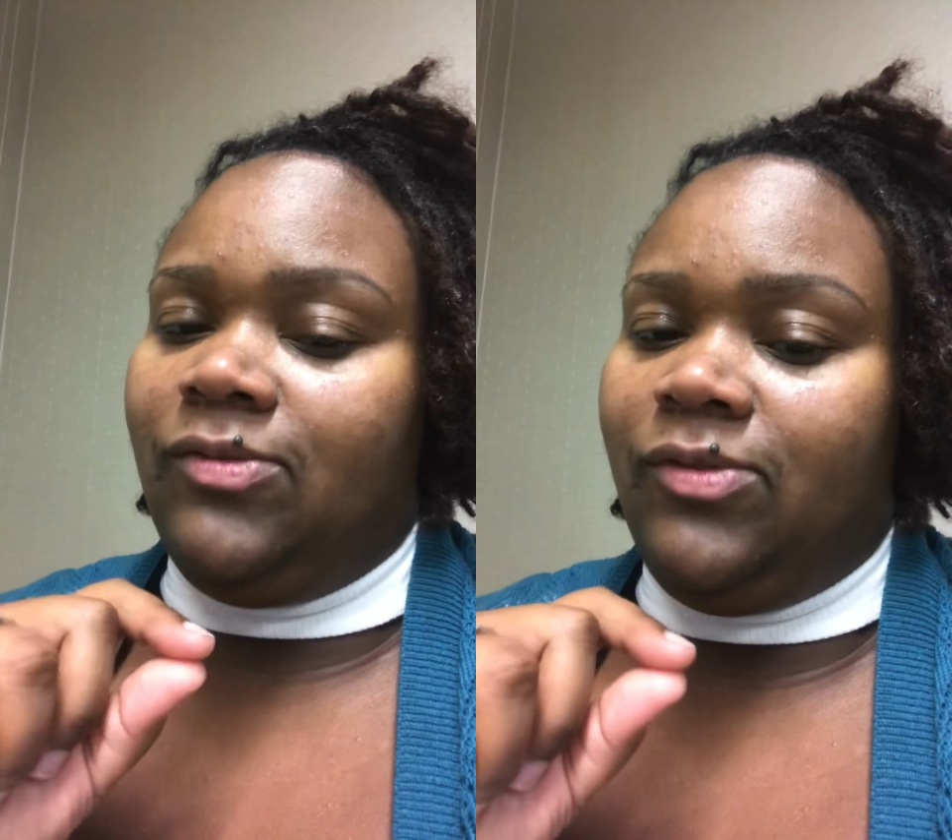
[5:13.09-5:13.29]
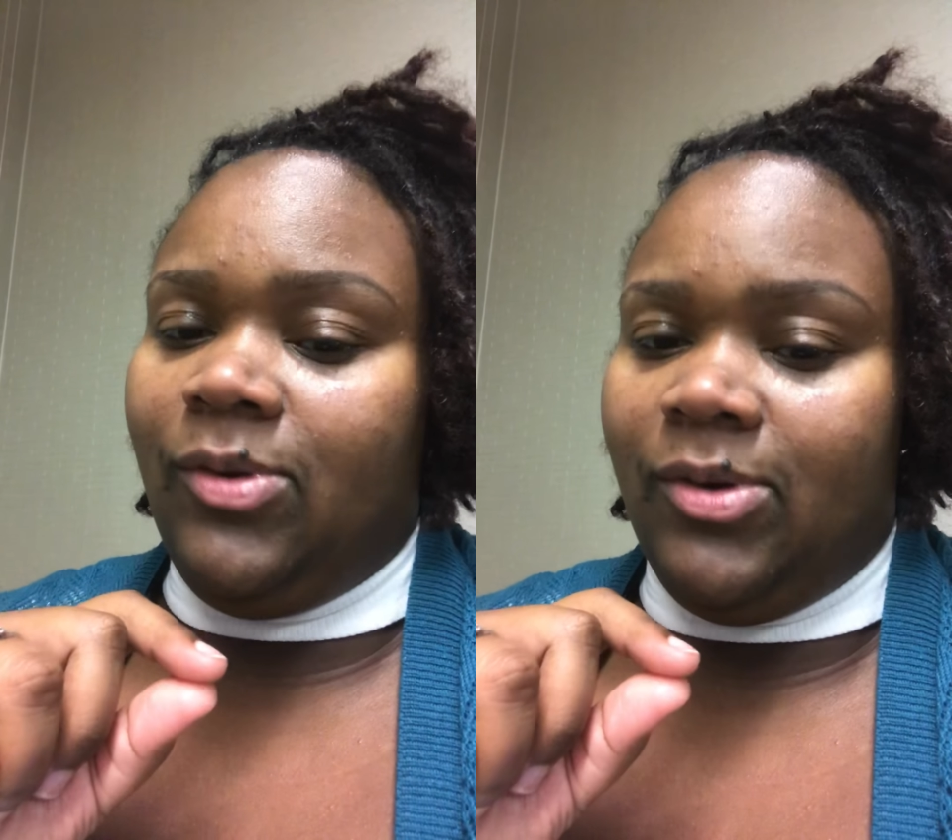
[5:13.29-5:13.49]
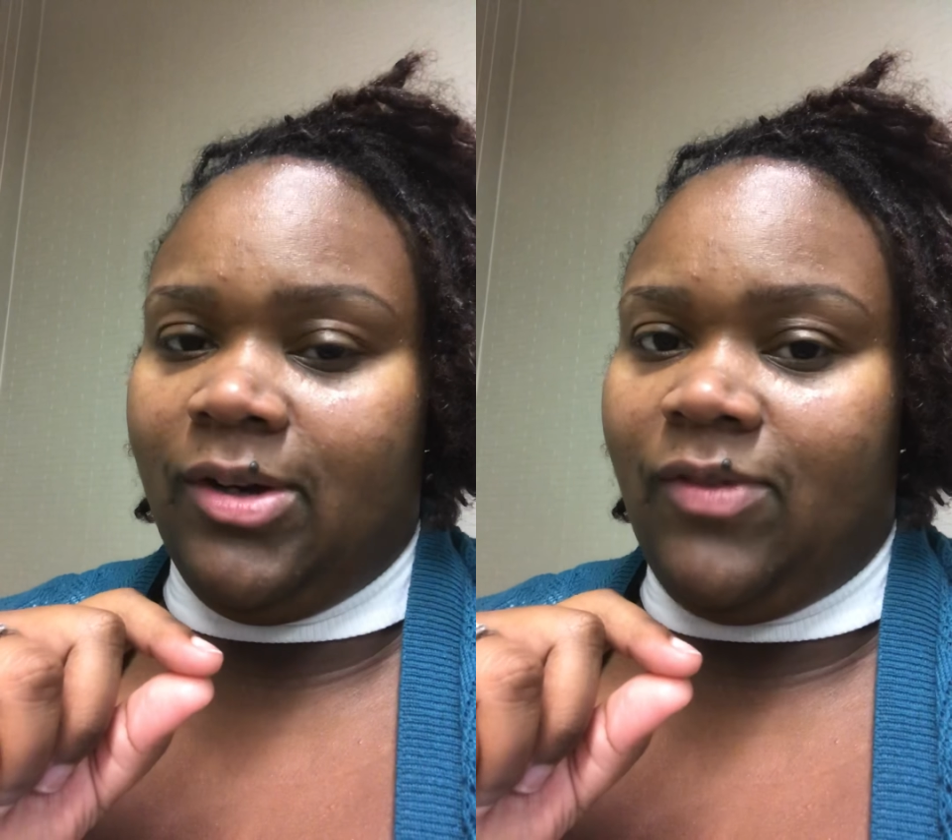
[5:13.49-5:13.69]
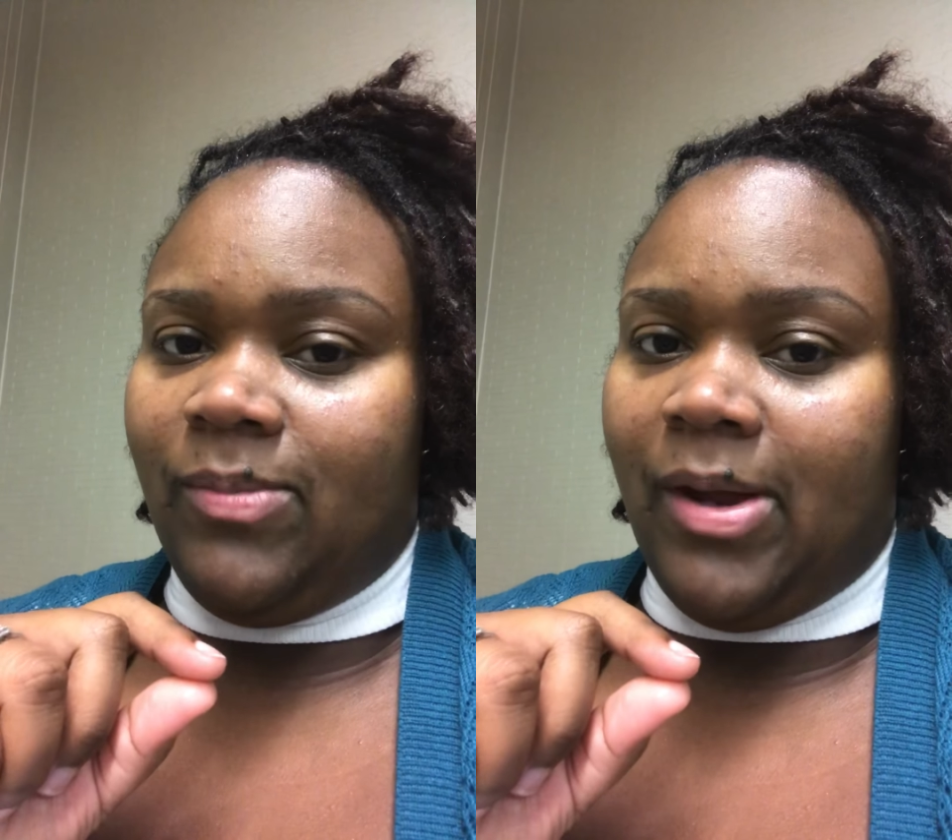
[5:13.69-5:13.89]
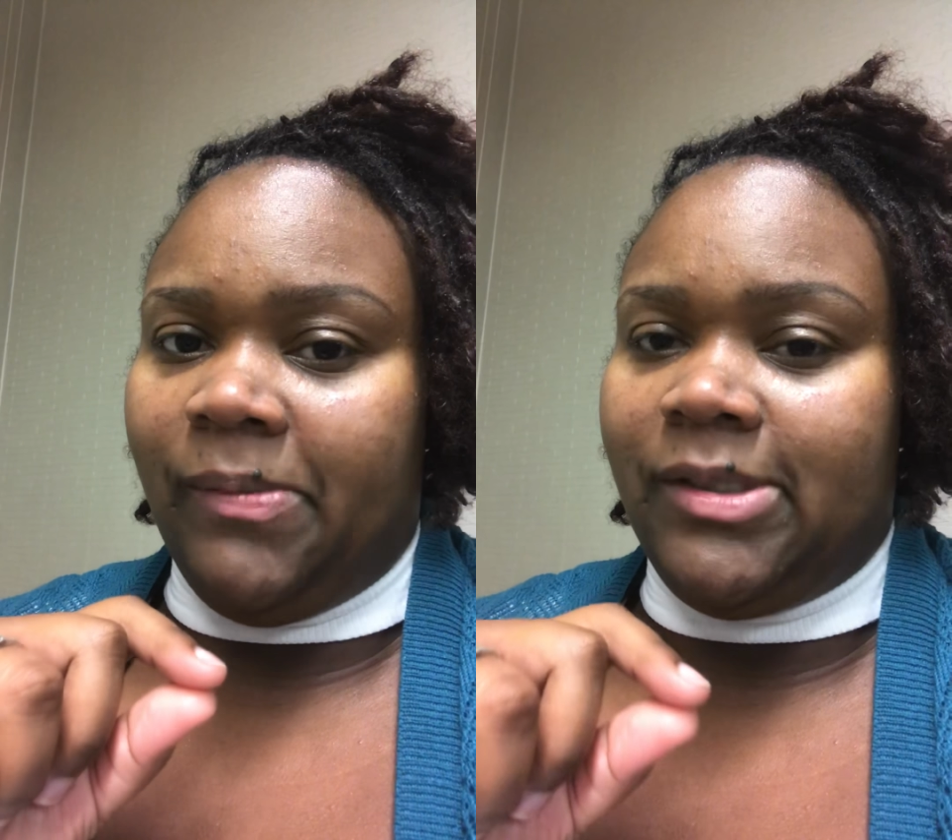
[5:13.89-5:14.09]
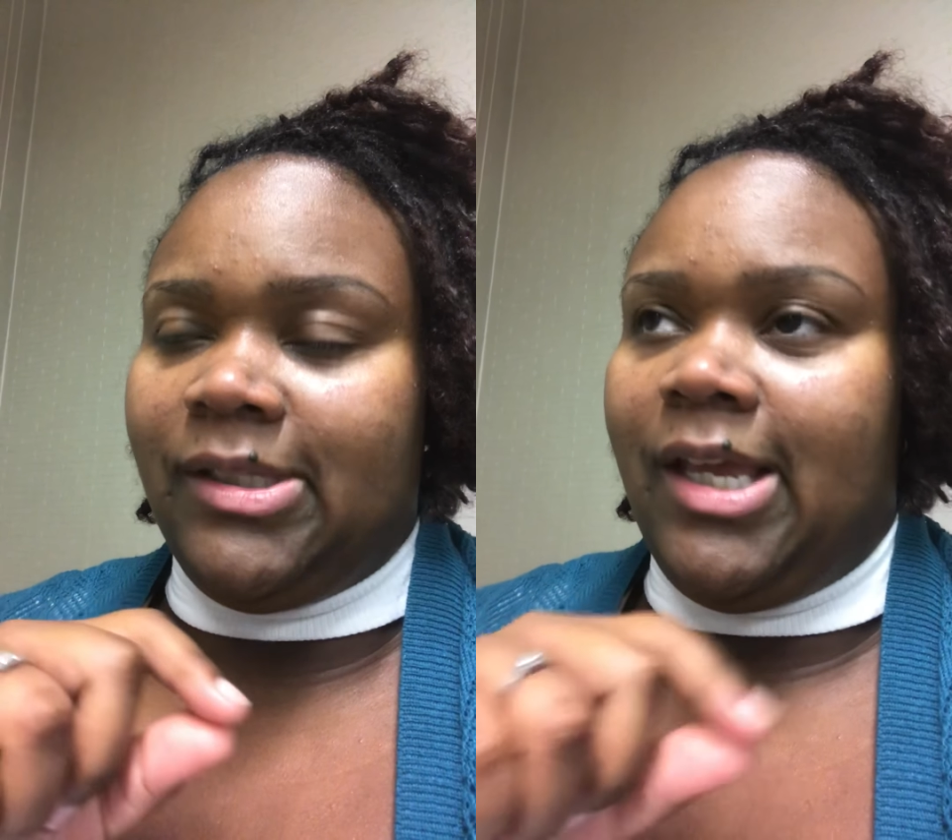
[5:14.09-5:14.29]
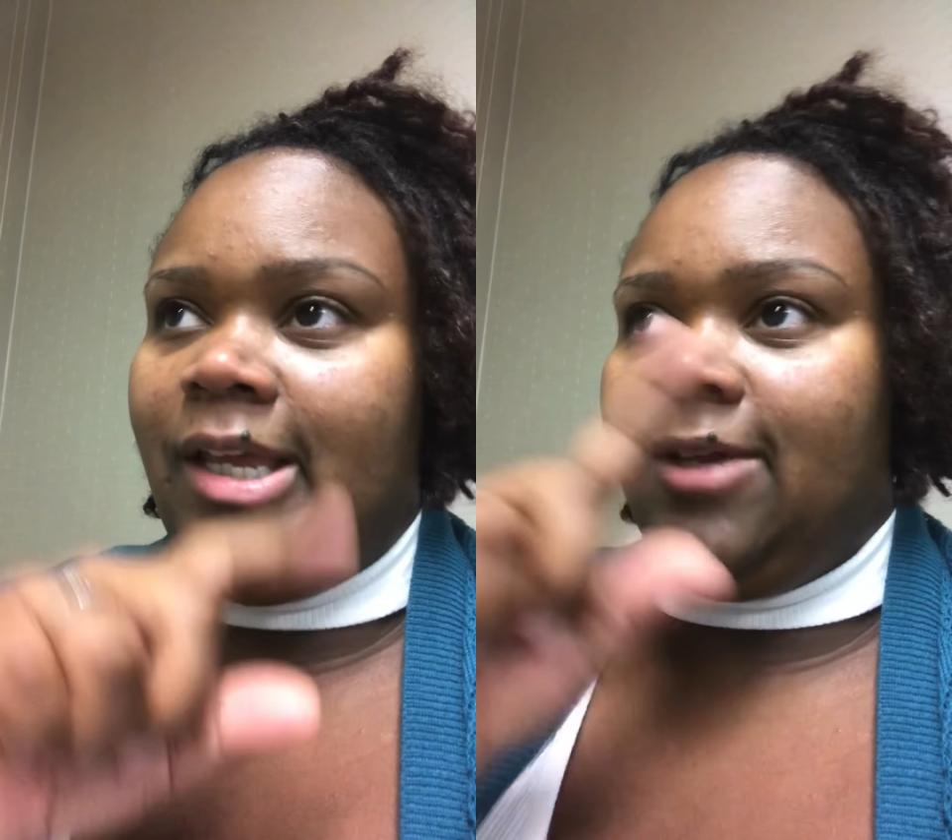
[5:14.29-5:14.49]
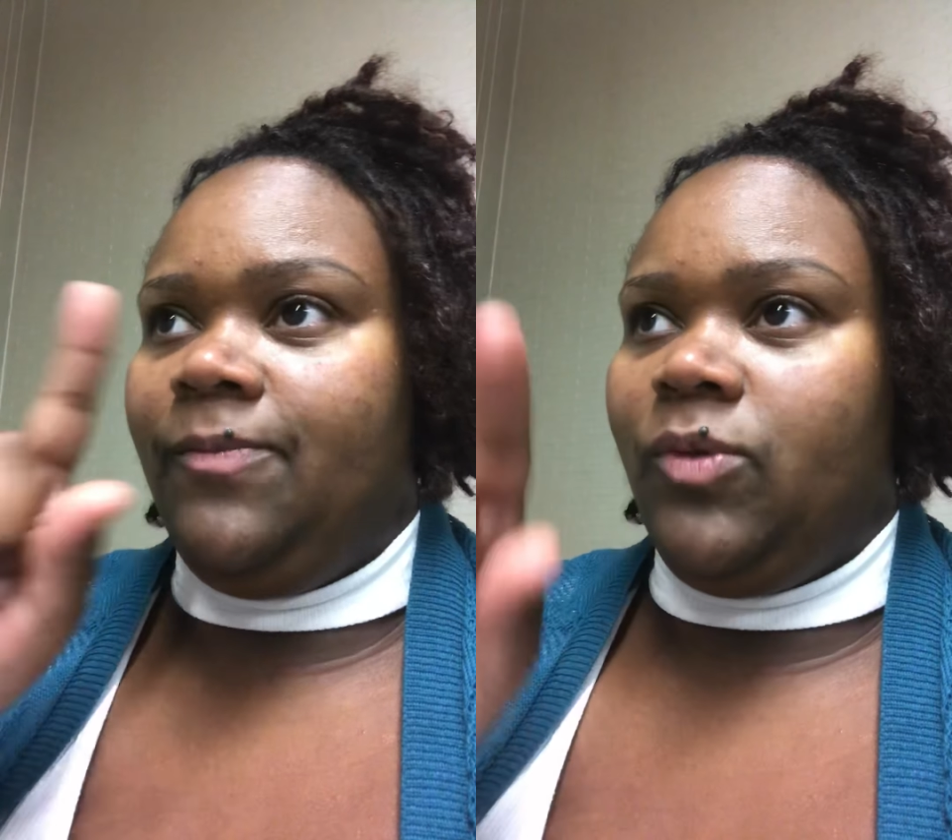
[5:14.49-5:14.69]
Florida if I'm not mistaken.